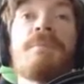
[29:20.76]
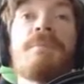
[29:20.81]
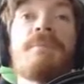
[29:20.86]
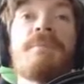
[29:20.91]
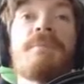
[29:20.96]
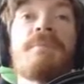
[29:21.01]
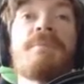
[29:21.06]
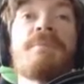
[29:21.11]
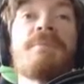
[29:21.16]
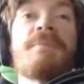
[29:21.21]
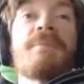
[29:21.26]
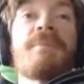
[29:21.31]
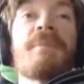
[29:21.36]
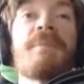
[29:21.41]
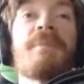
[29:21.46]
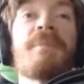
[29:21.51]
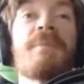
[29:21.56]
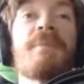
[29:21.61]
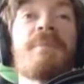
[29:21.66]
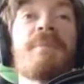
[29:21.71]

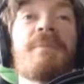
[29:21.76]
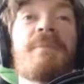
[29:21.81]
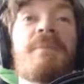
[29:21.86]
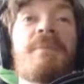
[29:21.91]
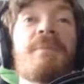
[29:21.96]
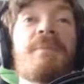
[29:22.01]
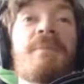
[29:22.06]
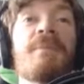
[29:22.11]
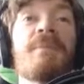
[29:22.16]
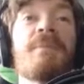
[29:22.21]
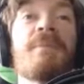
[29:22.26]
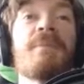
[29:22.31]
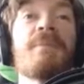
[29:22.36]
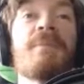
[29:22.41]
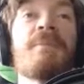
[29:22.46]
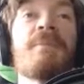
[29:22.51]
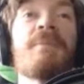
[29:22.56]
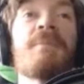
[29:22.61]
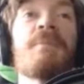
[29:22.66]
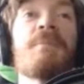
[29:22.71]

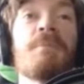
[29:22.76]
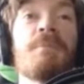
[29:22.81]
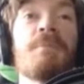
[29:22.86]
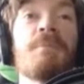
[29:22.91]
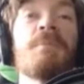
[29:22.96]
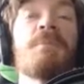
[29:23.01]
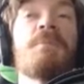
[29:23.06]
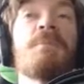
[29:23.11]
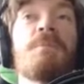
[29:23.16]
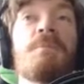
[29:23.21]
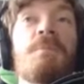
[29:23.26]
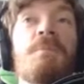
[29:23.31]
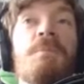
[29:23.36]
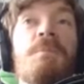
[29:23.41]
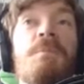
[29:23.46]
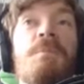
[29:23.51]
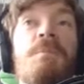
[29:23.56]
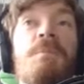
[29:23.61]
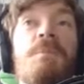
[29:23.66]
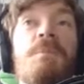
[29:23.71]

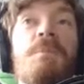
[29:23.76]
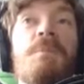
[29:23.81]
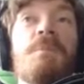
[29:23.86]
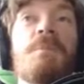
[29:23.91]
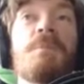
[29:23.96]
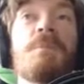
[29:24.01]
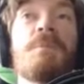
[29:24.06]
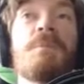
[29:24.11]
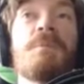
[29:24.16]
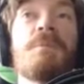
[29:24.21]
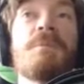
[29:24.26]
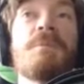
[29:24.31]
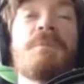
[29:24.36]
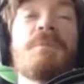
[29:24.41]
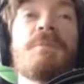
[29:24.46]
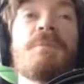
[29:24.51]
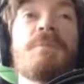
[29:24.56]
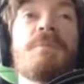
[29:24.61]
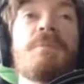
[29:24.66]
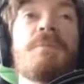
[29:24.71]

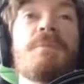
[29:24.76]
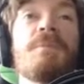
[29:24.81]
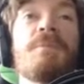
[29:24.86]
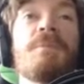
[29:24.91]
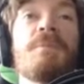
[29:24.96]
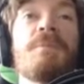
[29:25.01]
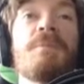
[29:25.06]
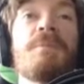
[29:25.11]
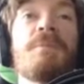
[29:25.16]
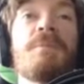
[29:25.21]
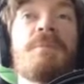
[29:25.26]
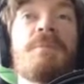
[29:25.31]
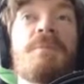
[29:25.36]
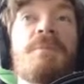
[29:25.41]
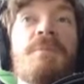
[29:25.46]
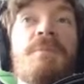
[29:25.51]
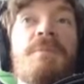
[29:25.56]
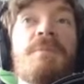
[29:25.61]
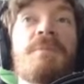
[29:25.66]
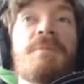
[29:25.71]

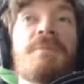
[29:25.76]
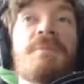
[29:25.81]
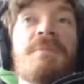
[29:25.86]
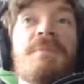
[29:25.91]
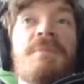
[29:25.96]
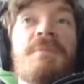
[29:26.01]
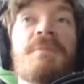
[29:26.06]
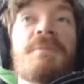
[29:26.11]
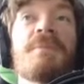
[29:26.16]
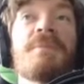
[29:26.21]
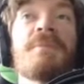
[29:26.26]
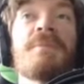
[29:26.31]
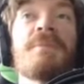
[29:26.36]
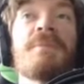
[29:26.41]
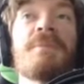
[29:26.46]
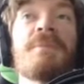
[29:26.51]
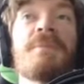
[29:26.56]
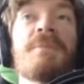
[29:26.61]
(silent)